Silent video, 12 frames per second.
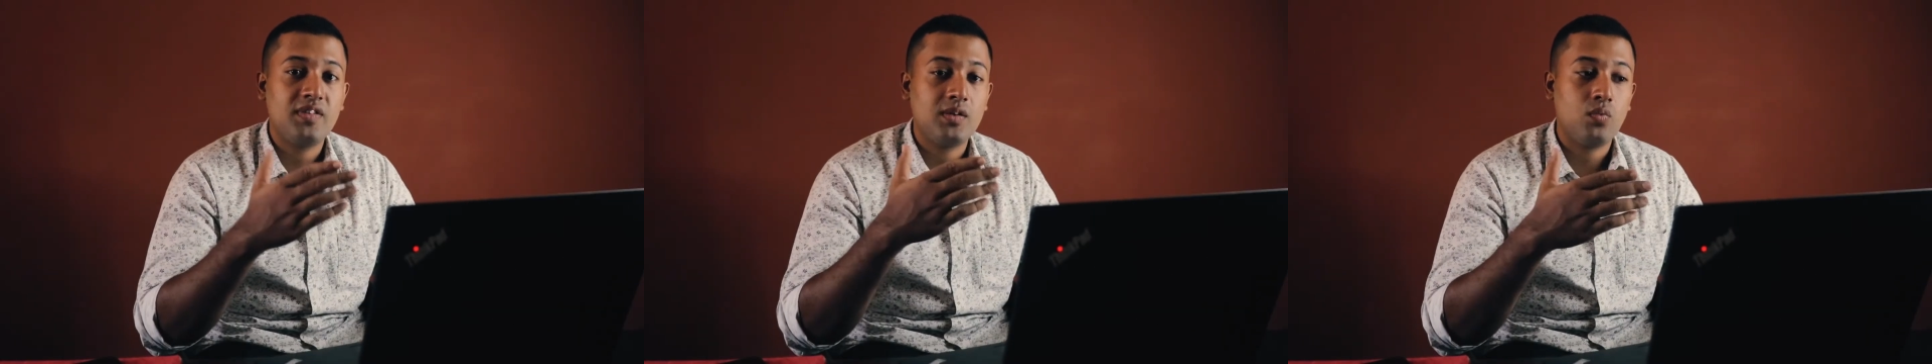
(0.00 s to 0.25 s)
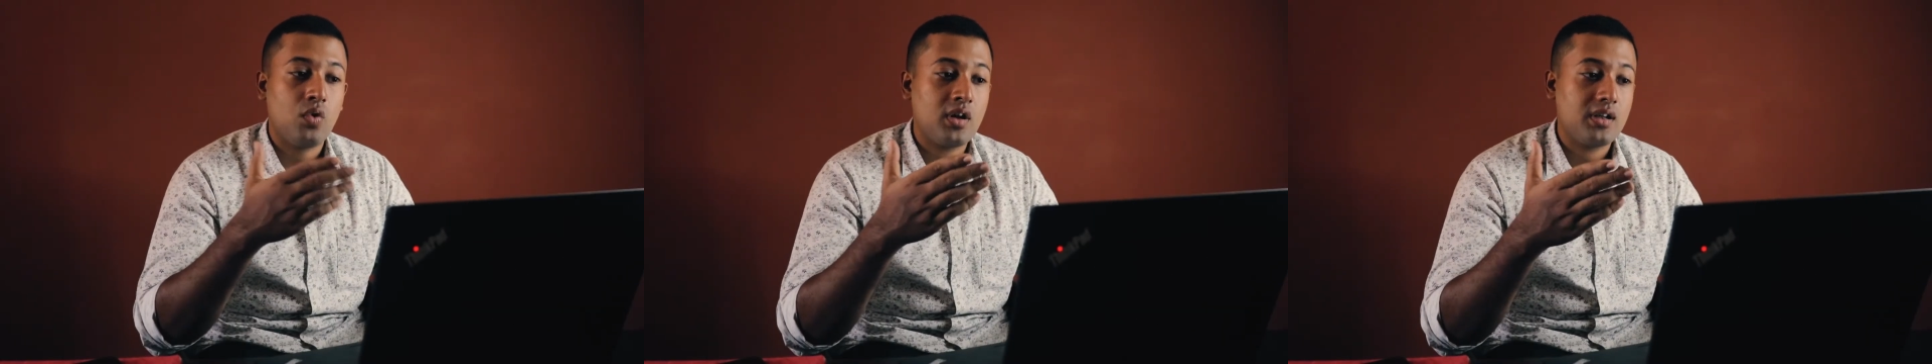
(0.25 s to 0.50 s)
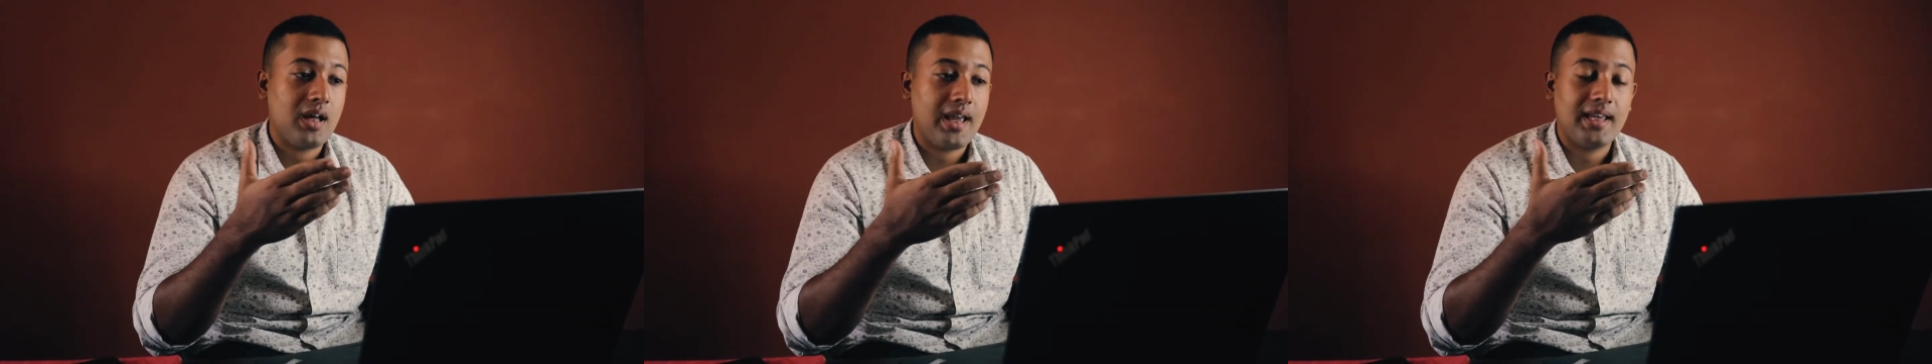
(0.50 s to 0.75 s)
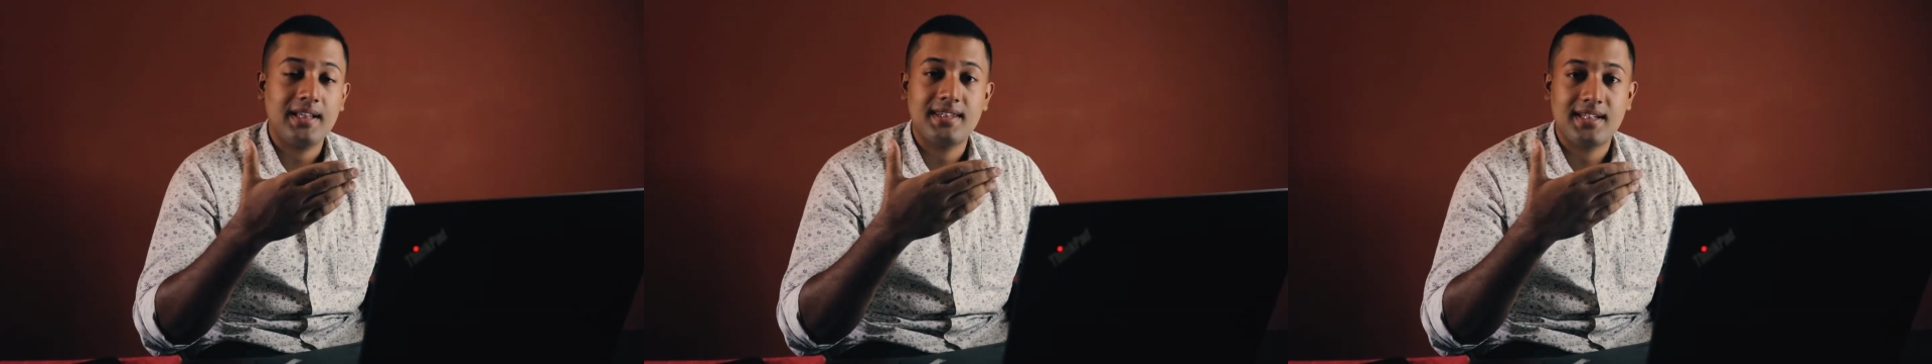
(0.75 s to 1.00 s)
with what I
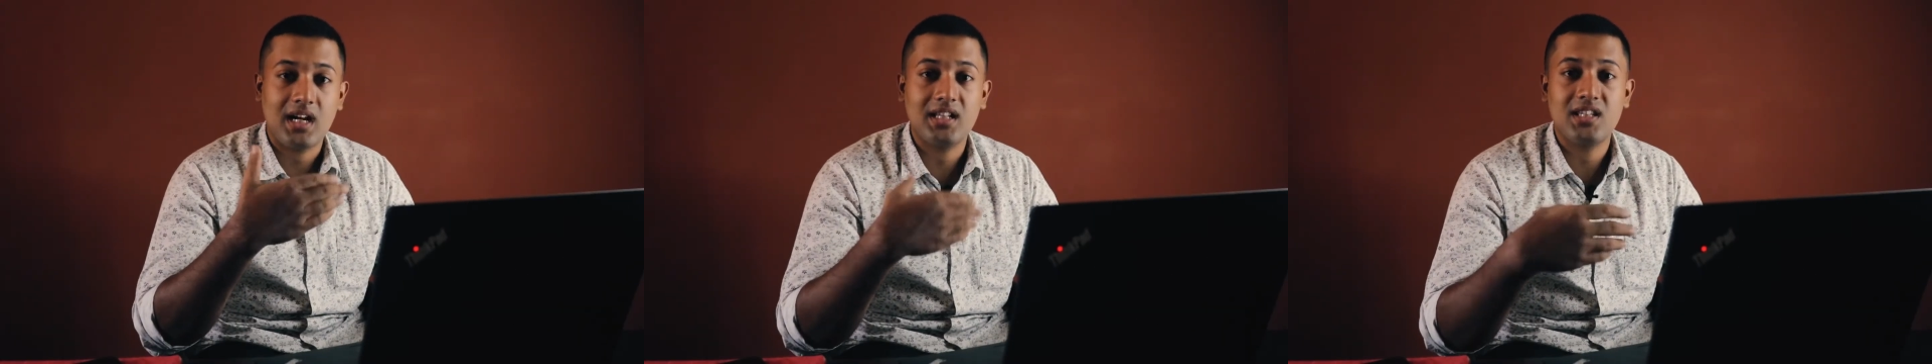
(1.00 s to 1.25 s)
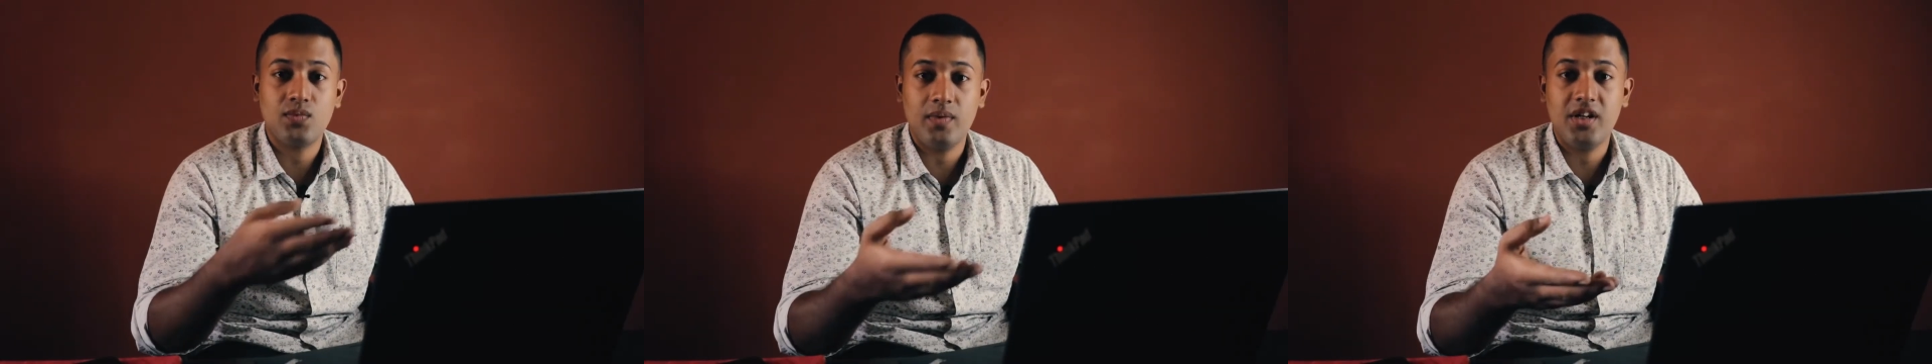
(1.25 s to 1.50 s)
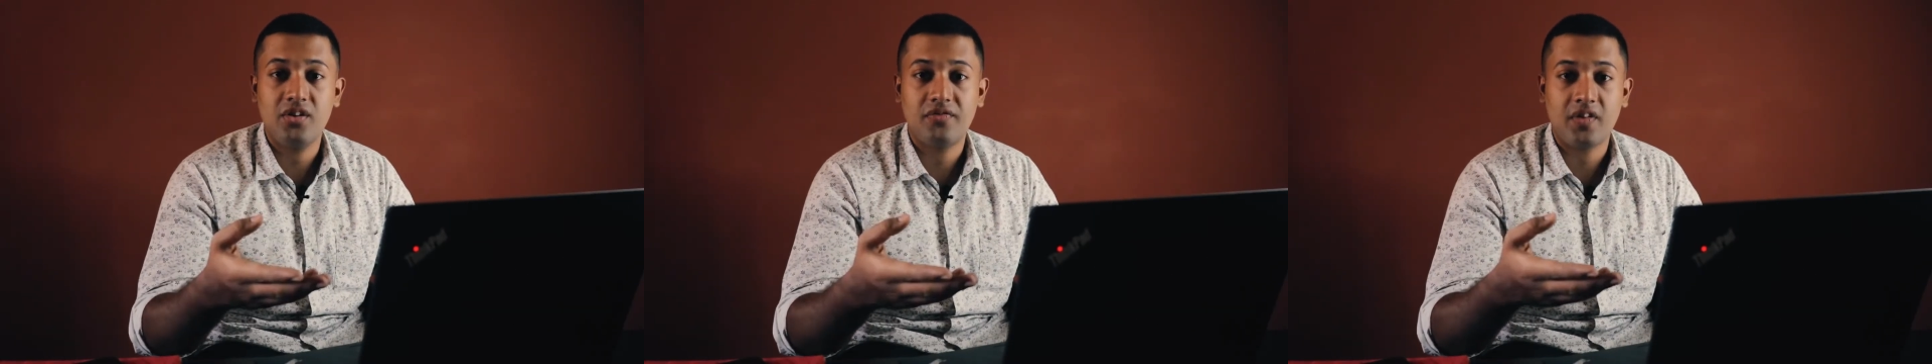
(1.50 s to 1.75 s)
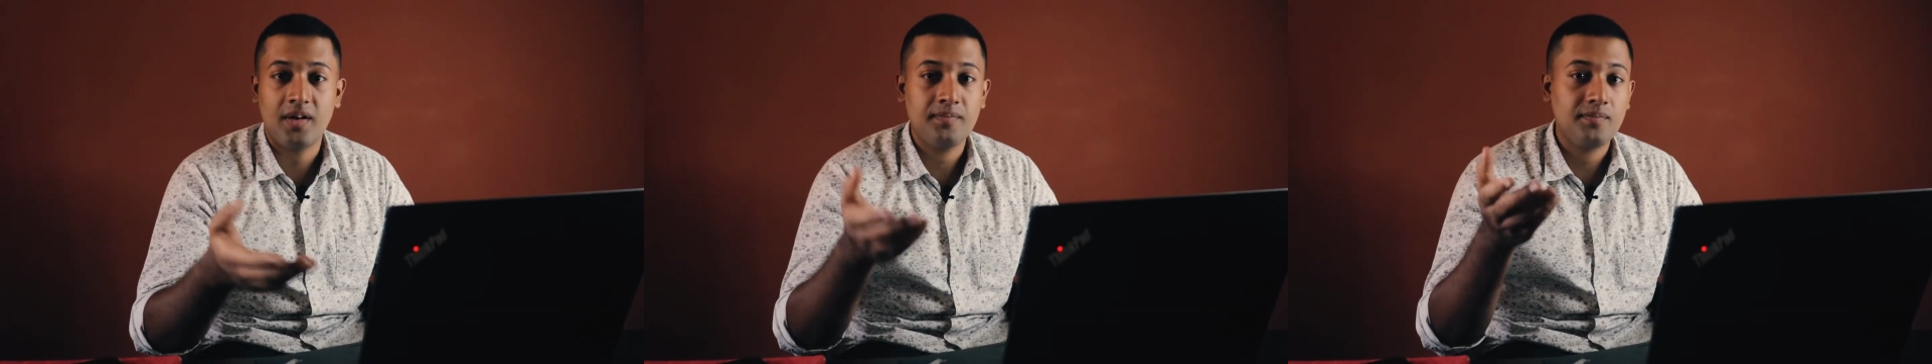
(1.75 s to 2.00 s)
can start this video
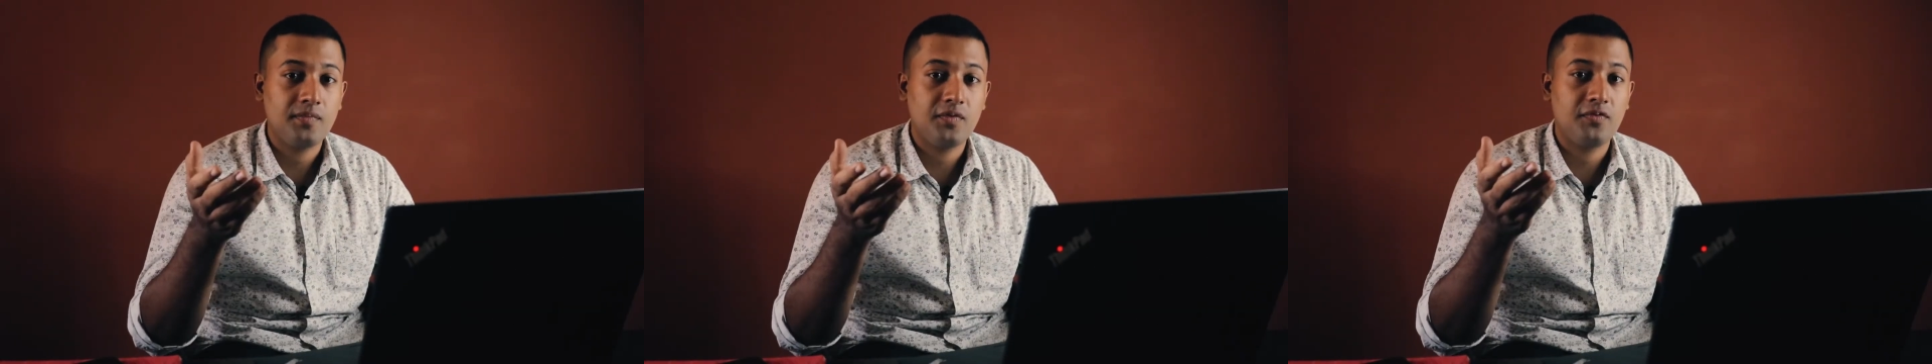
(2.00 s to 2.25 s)
from,